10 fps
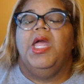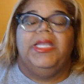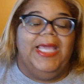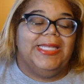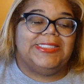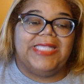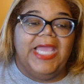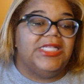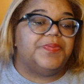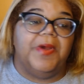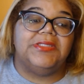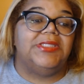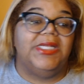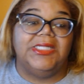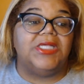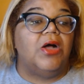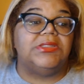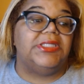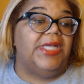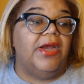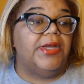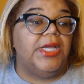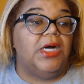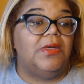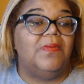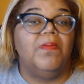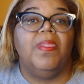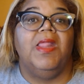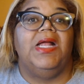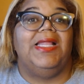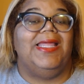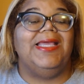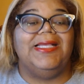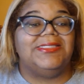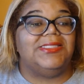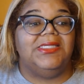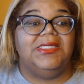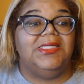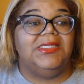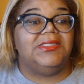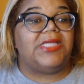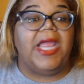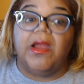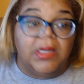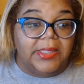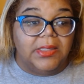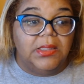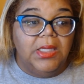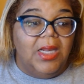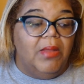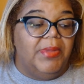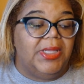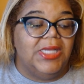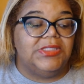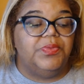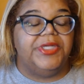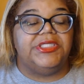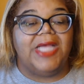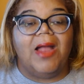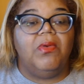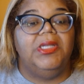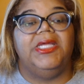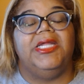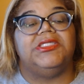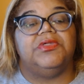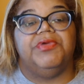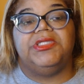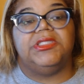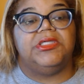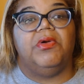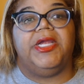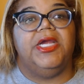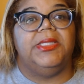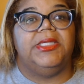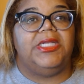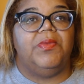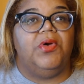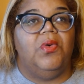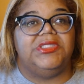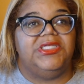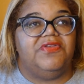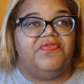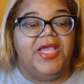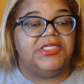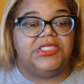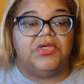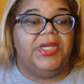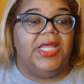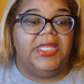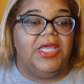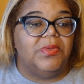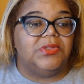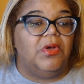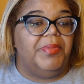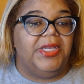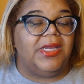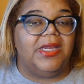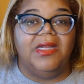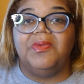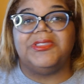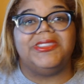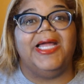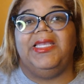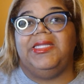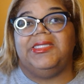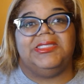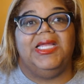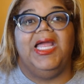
now the saddest person in this whole scenario is carolyn because when jacqueline and teresa told carolyn that they were going to this fashion show and danielle was gonna be there carolyn was like listen